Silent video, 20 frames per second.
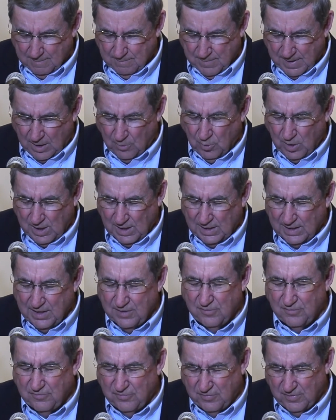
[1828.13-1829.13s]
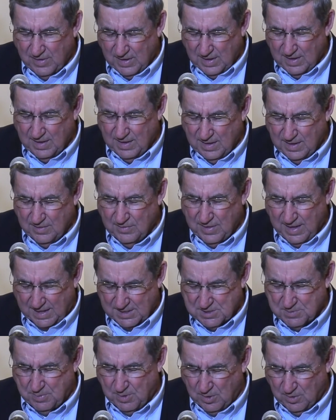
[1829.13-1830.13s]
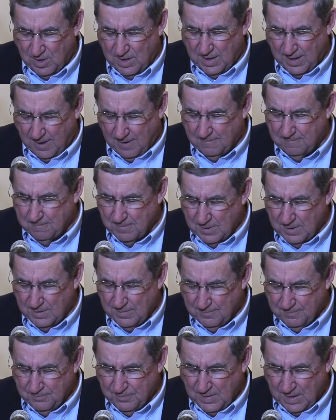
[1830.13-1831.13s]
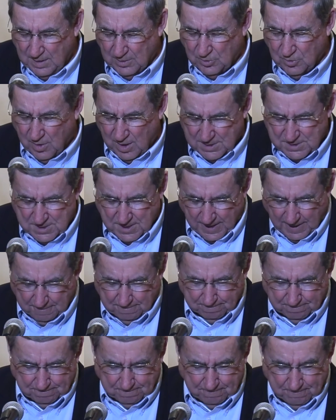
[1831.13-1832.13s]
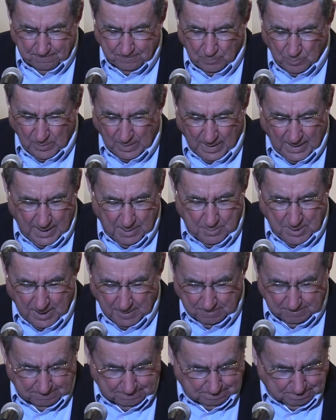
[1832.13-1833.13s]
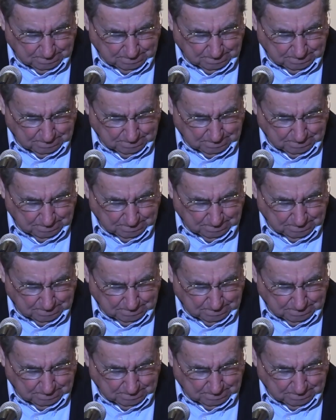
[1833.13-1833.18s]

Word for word: may we live that spirit now. In Christ's name, amen.